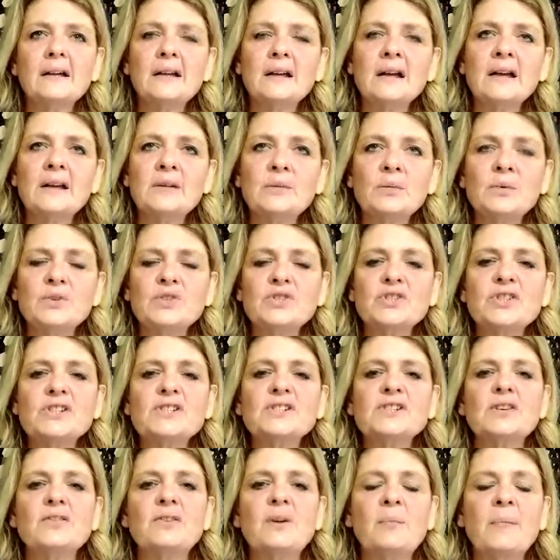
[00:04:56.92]
it was
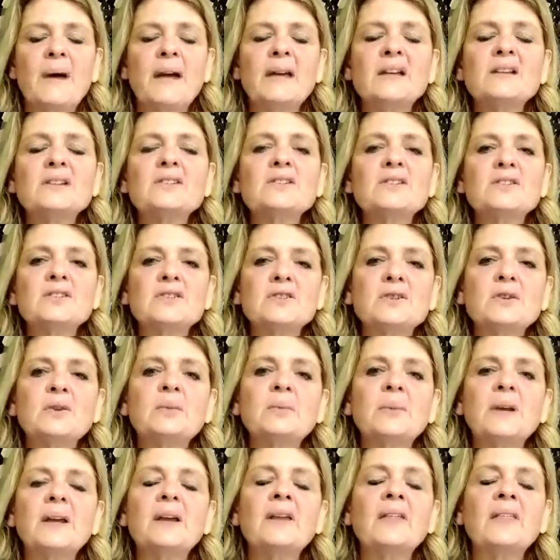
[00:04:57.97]
just a reminder to
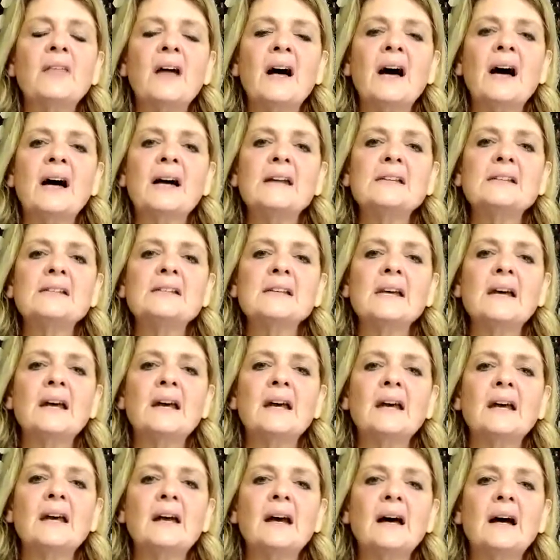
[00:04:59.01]
me that
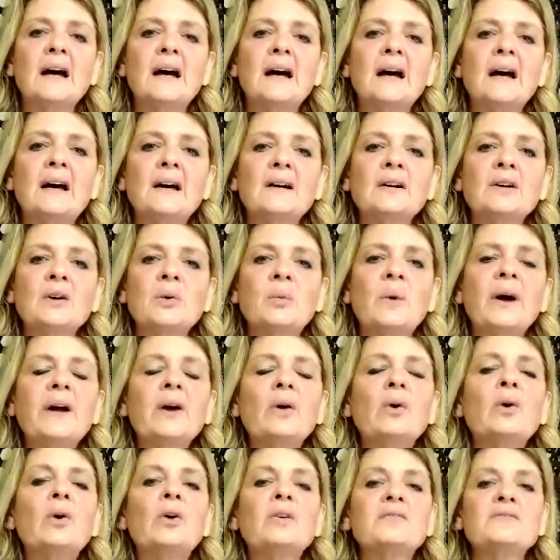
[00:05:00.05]
quite
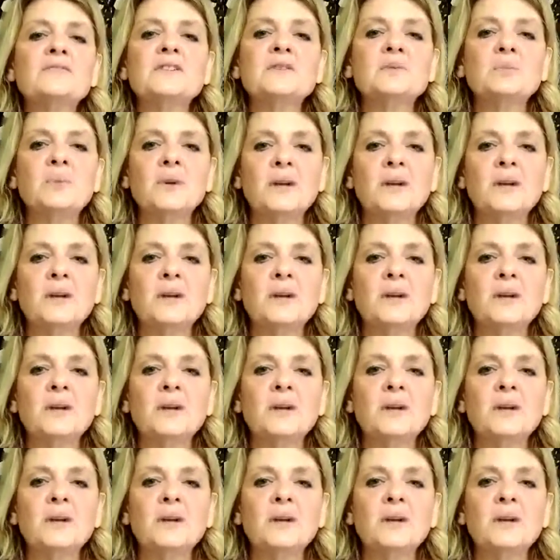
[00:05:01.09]
often we